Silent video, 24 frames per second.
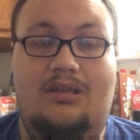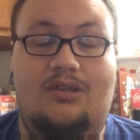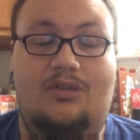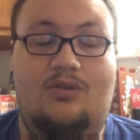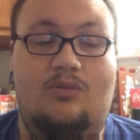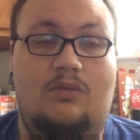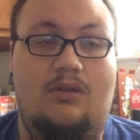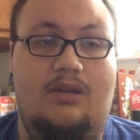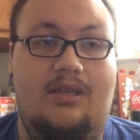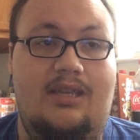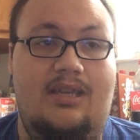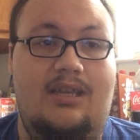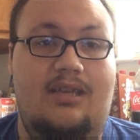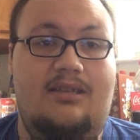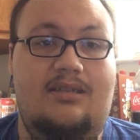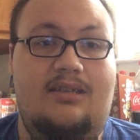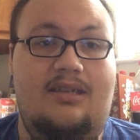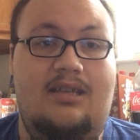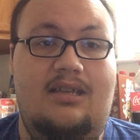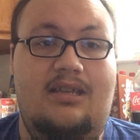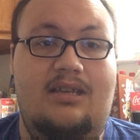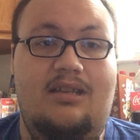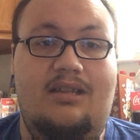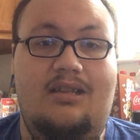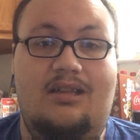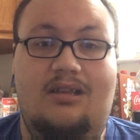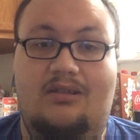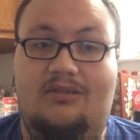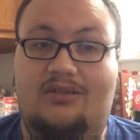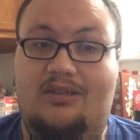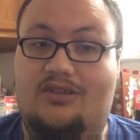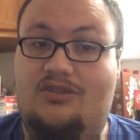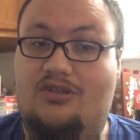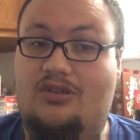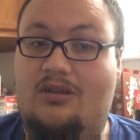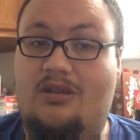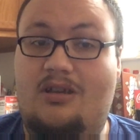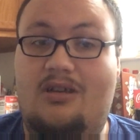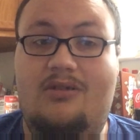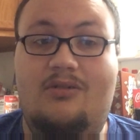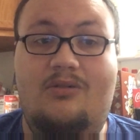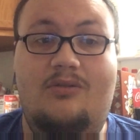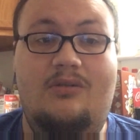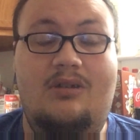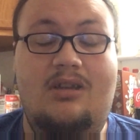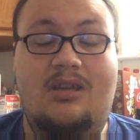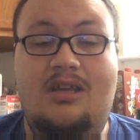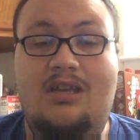in twenty eighteen, and I'll let you
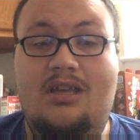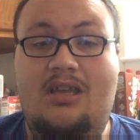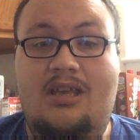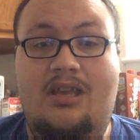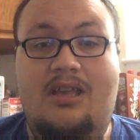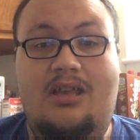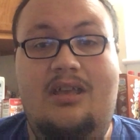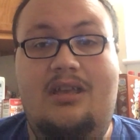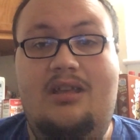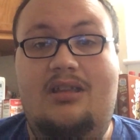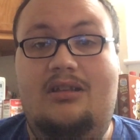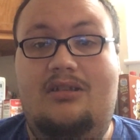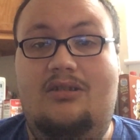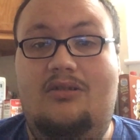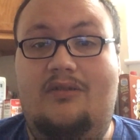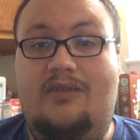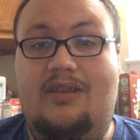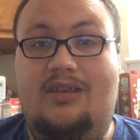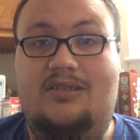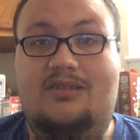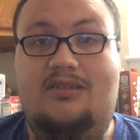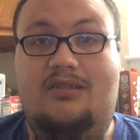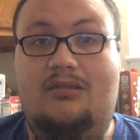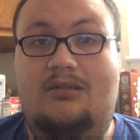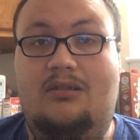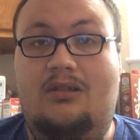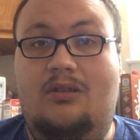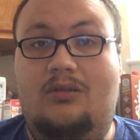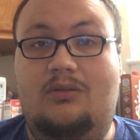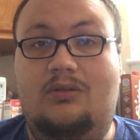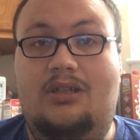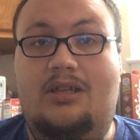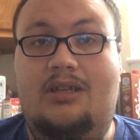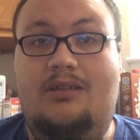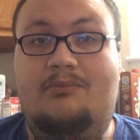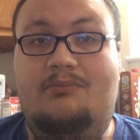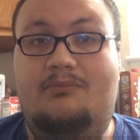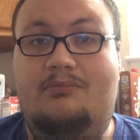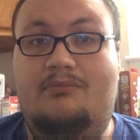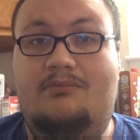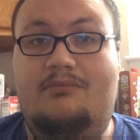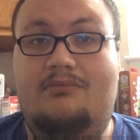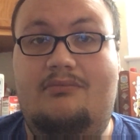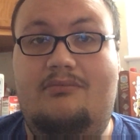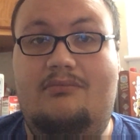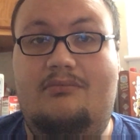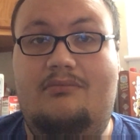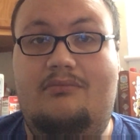know, do they still hold up
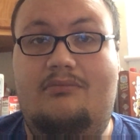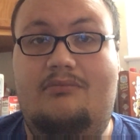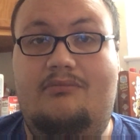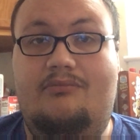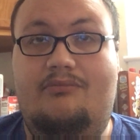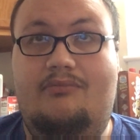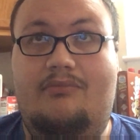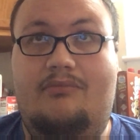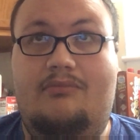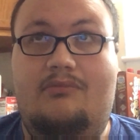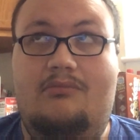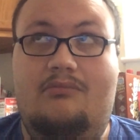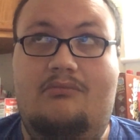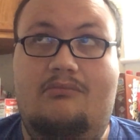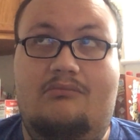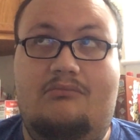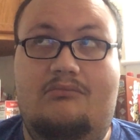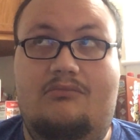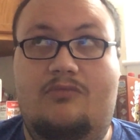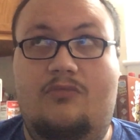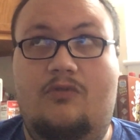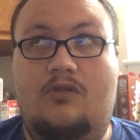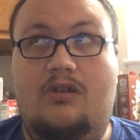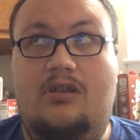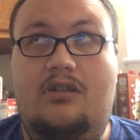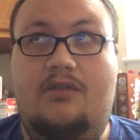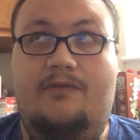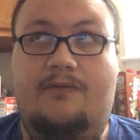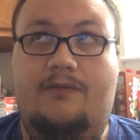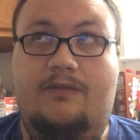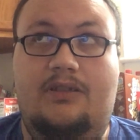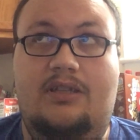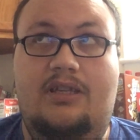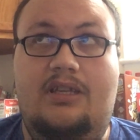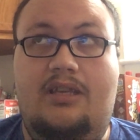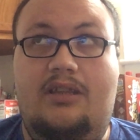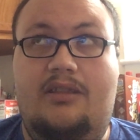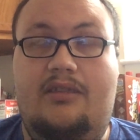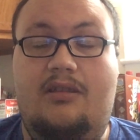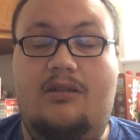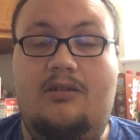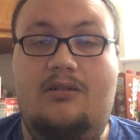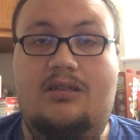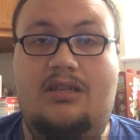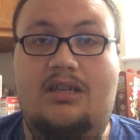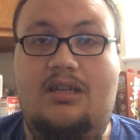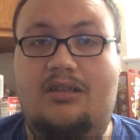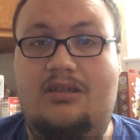mm, roughly
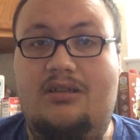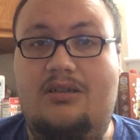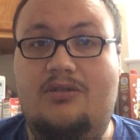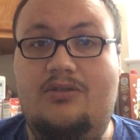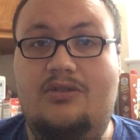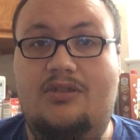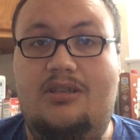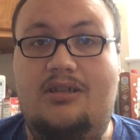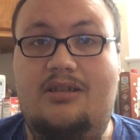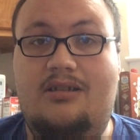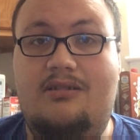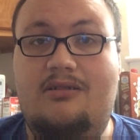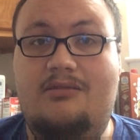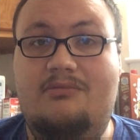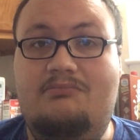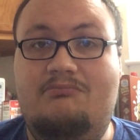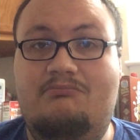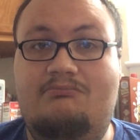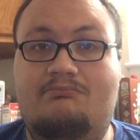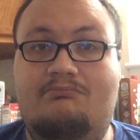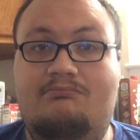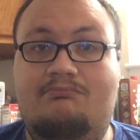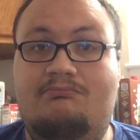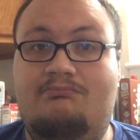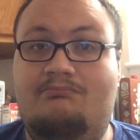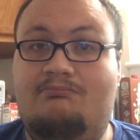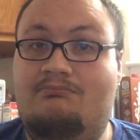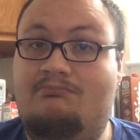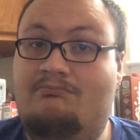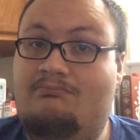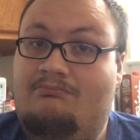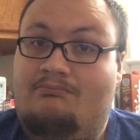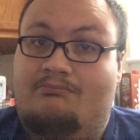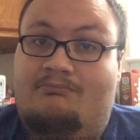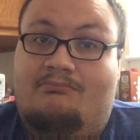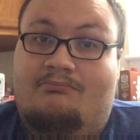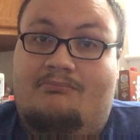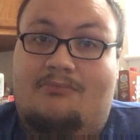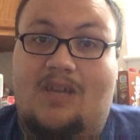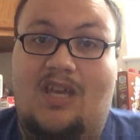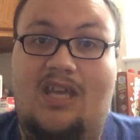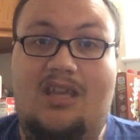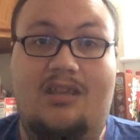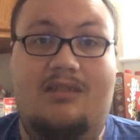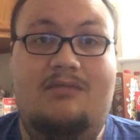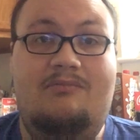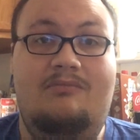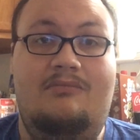thirteen years later?
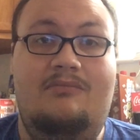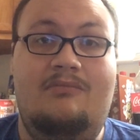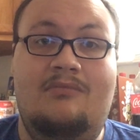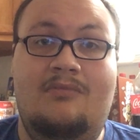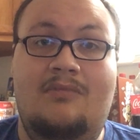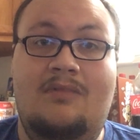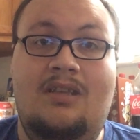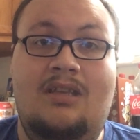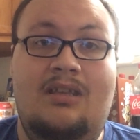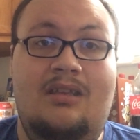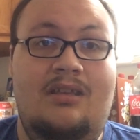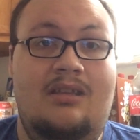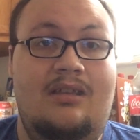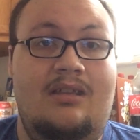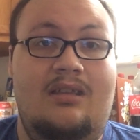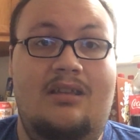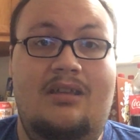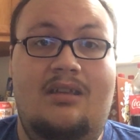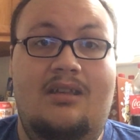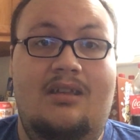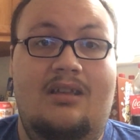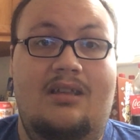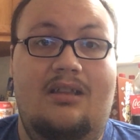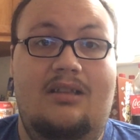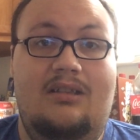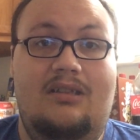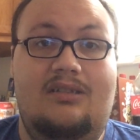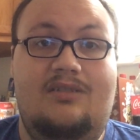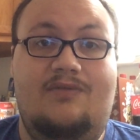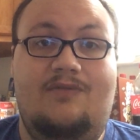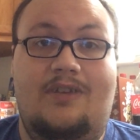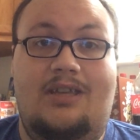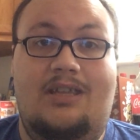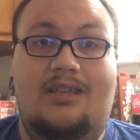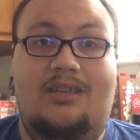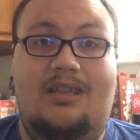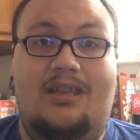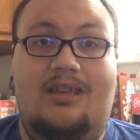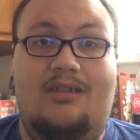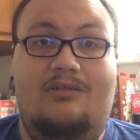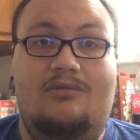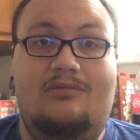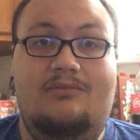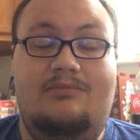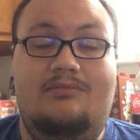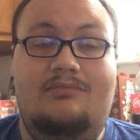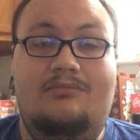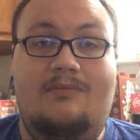Hey, let's find
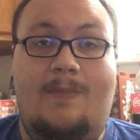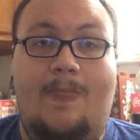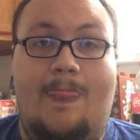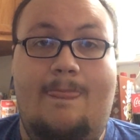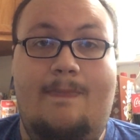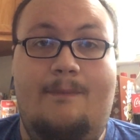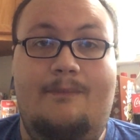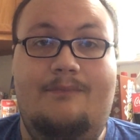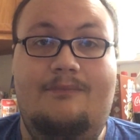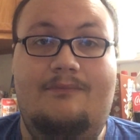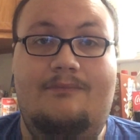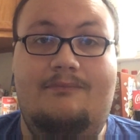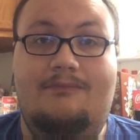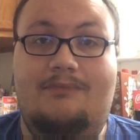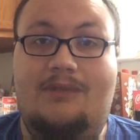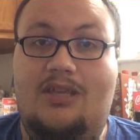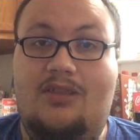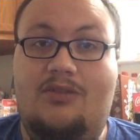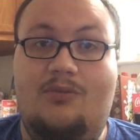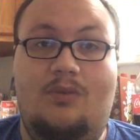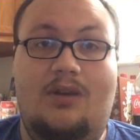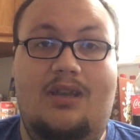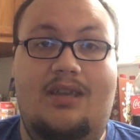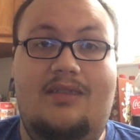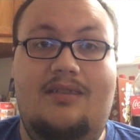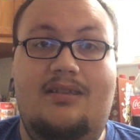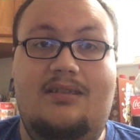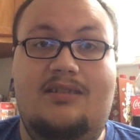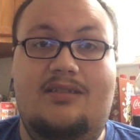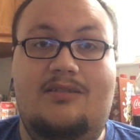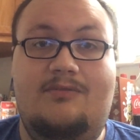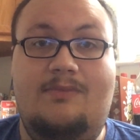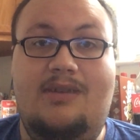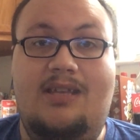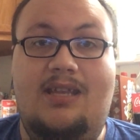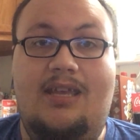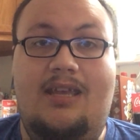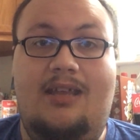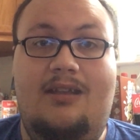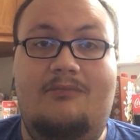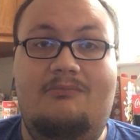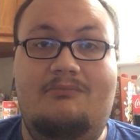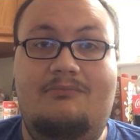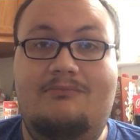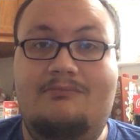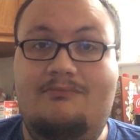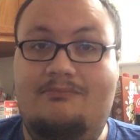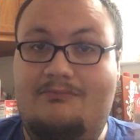out. Either way, this has been
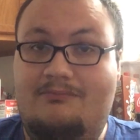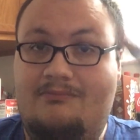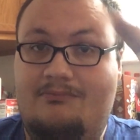Adam.